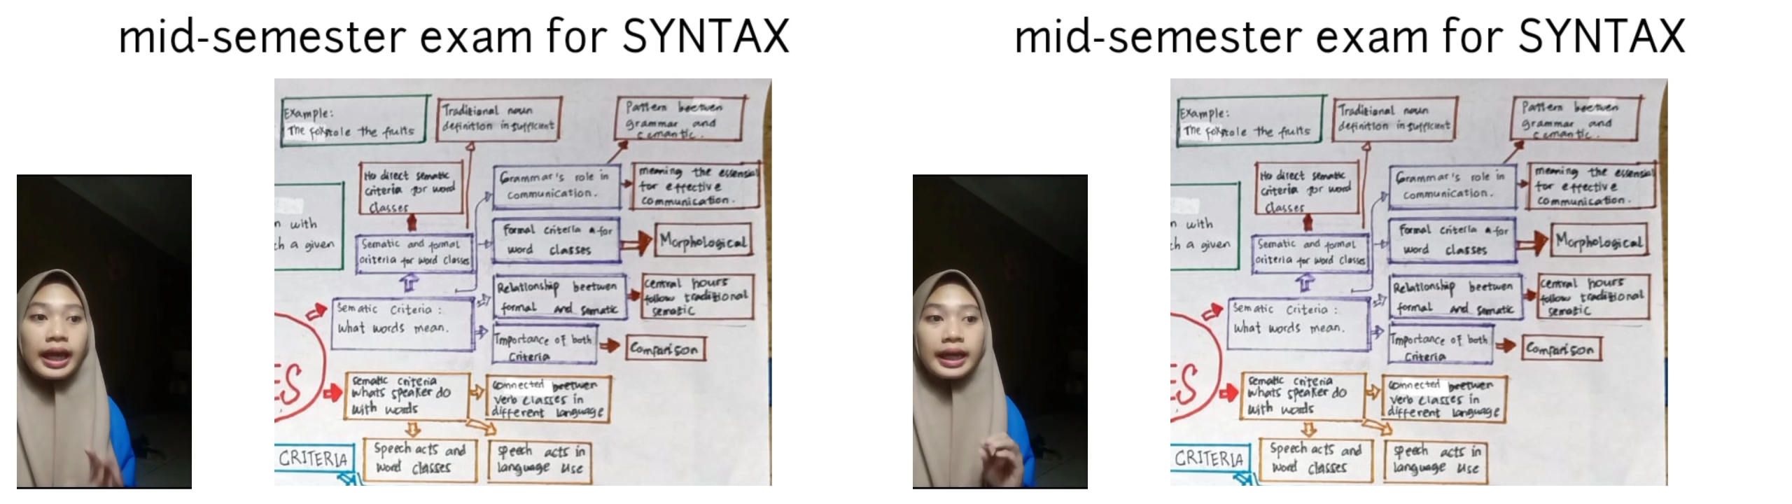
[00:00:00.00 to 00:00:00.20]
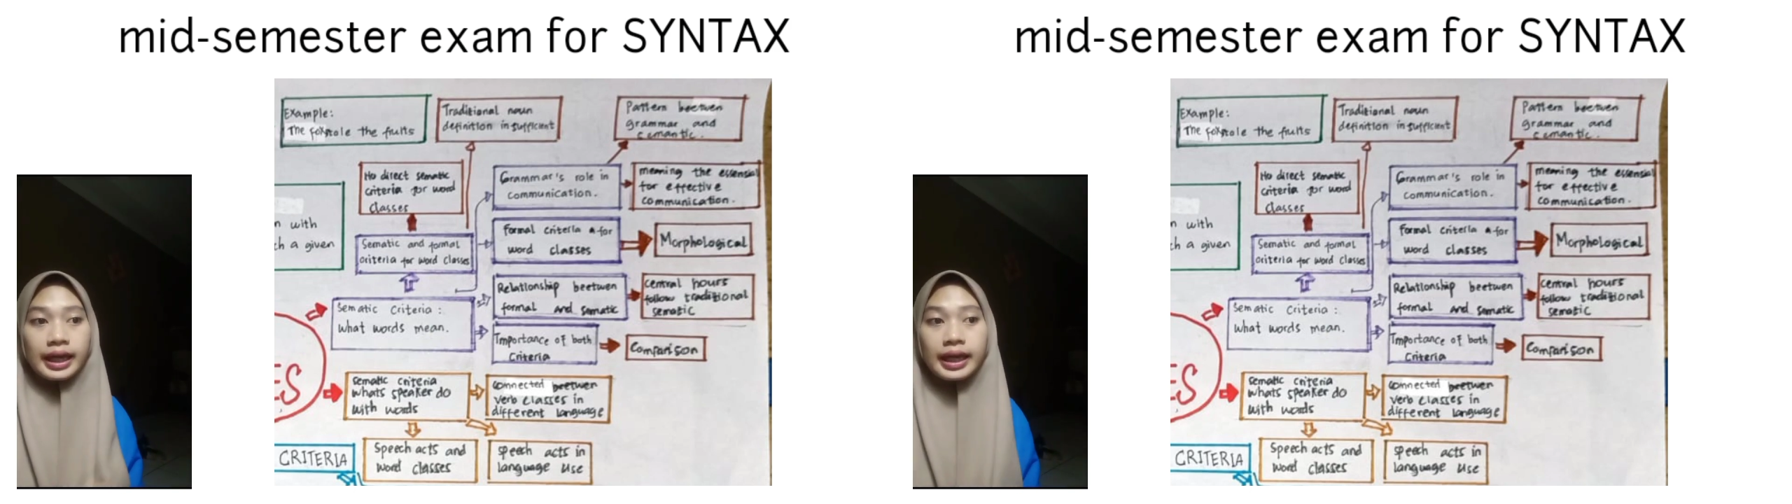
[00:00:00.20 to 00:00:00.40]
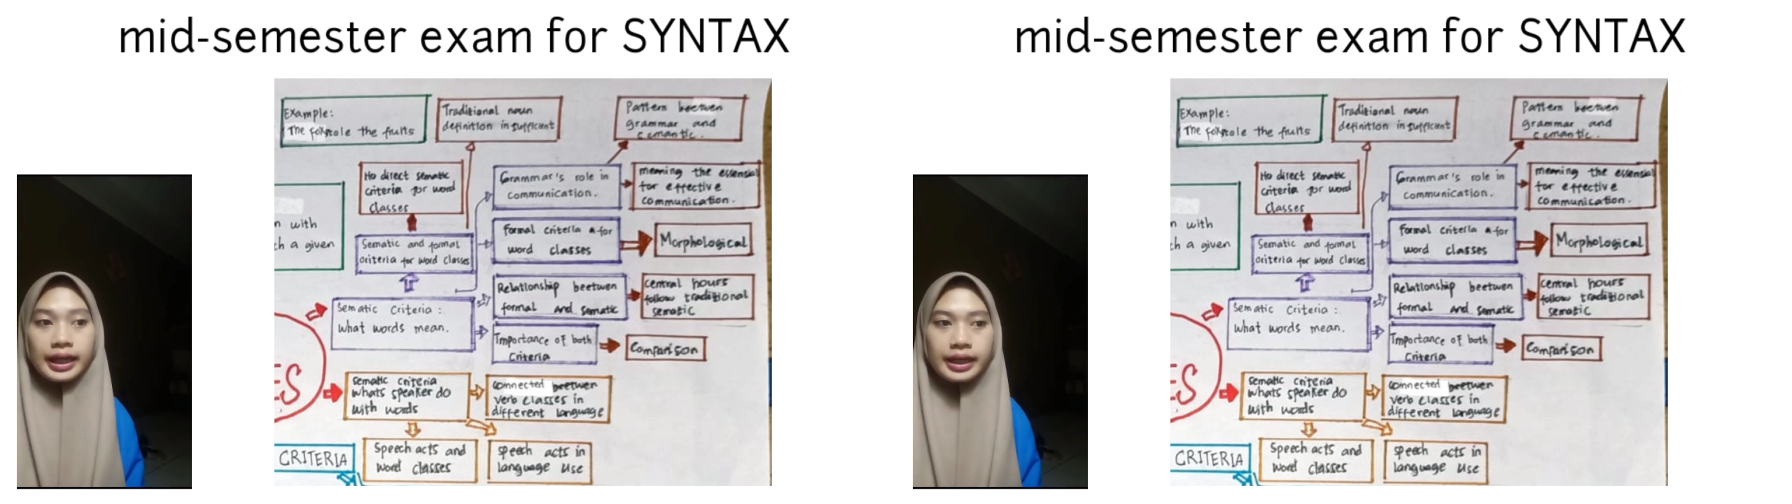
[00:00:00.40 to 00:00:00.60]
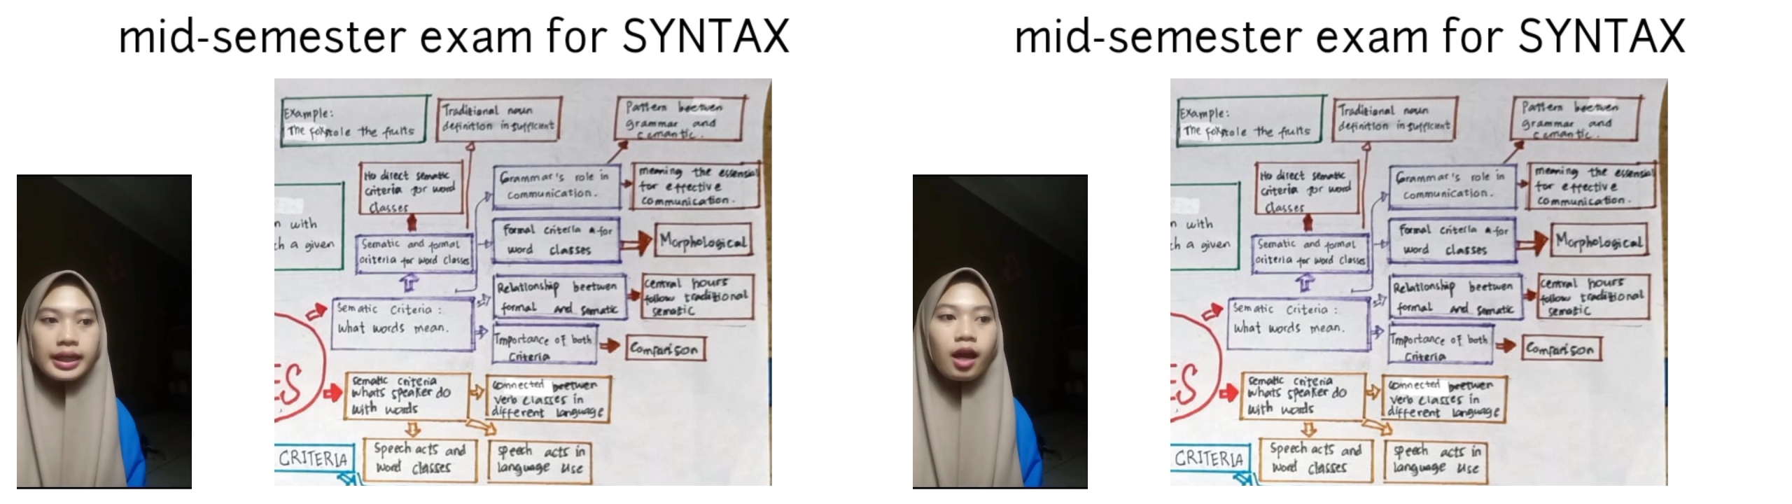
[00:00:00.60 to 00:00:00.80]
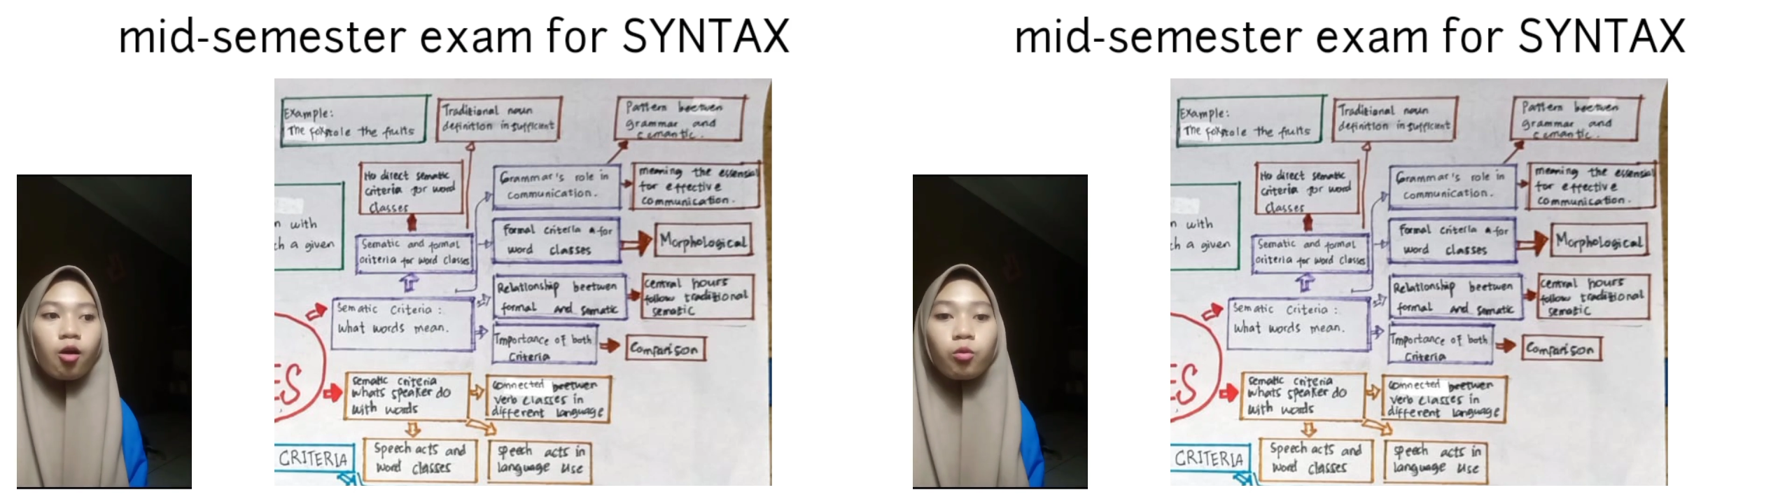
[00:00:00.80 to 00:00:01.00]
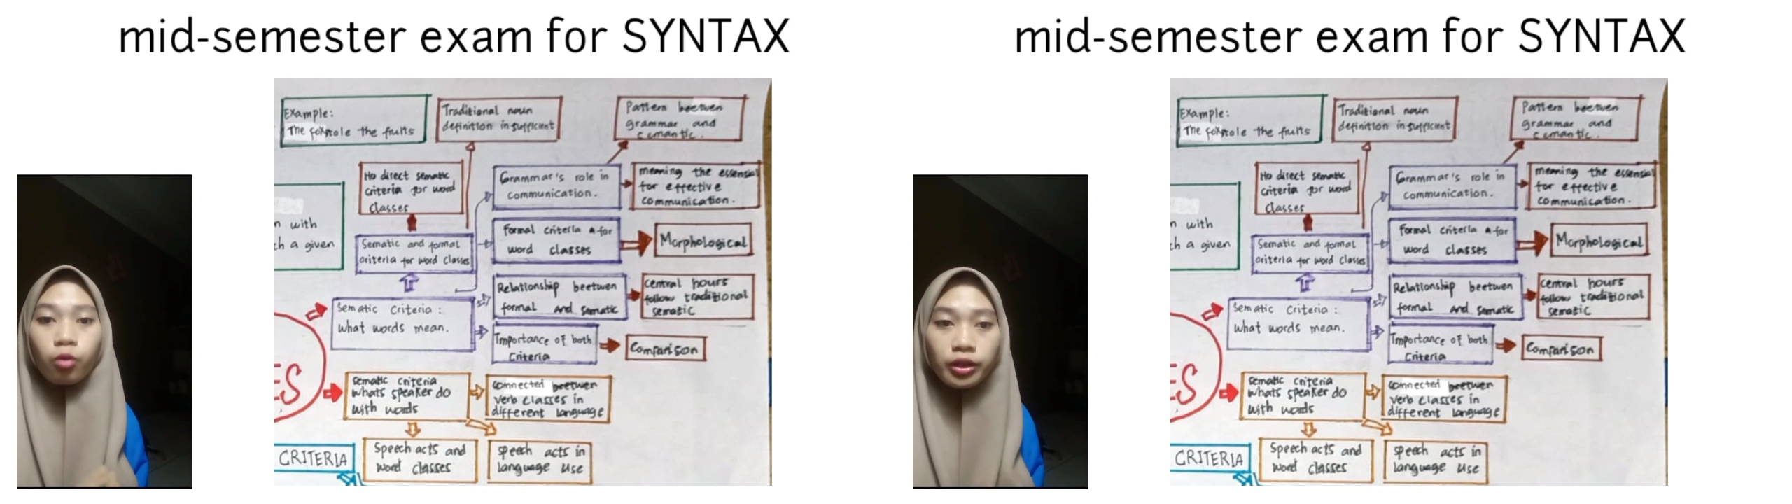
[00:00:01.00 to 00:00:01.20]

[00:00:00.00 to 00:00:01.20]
A. Word